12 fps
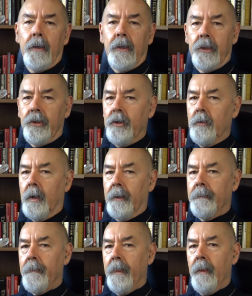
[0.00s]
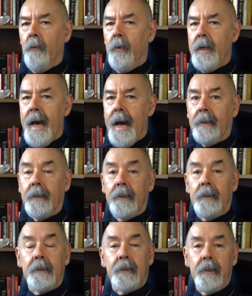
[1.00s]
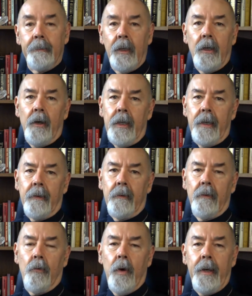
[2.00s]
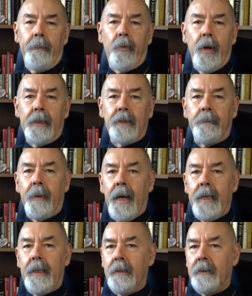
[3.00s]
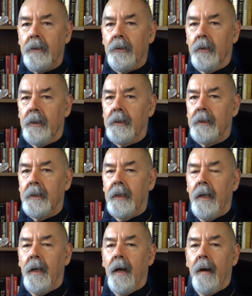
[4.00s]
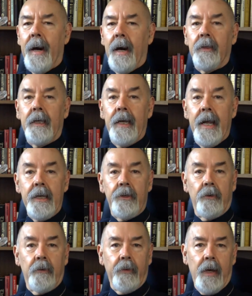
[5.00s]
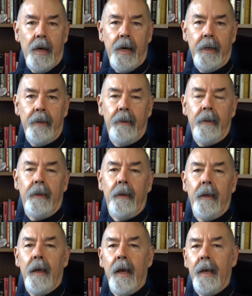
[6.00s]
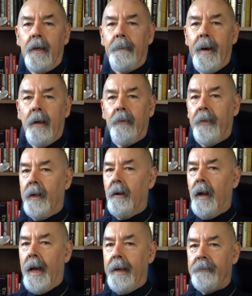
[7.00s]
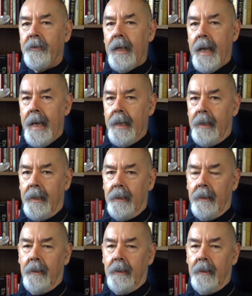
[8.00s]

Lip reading: Yeshua reacted similarly when pressed by his students about the nature of God and about their life's end.